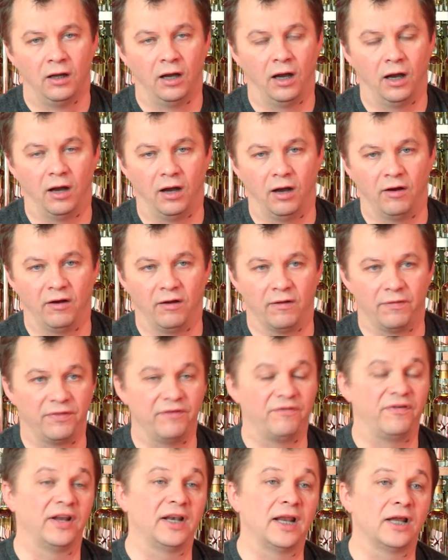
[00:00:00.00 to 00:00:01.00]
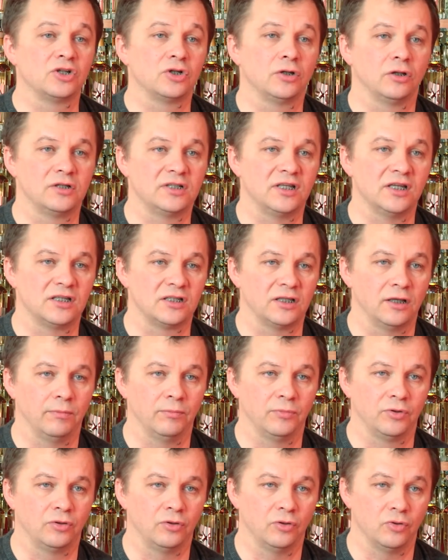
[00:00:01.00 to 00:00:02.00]
the financial
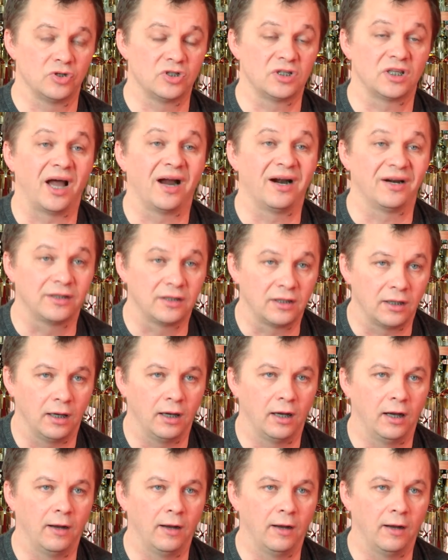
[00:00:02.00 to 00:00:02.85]
system to start